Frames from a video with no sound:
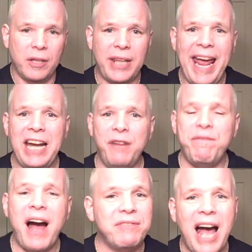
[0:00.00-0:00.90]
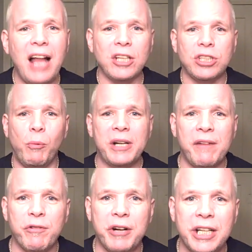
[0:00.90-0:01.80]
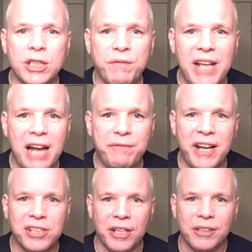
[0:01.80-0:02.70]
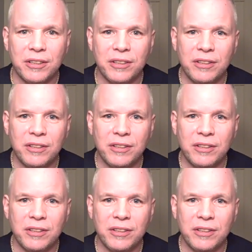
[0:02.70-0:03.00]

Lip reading: the $85 or whatever it is for that visit.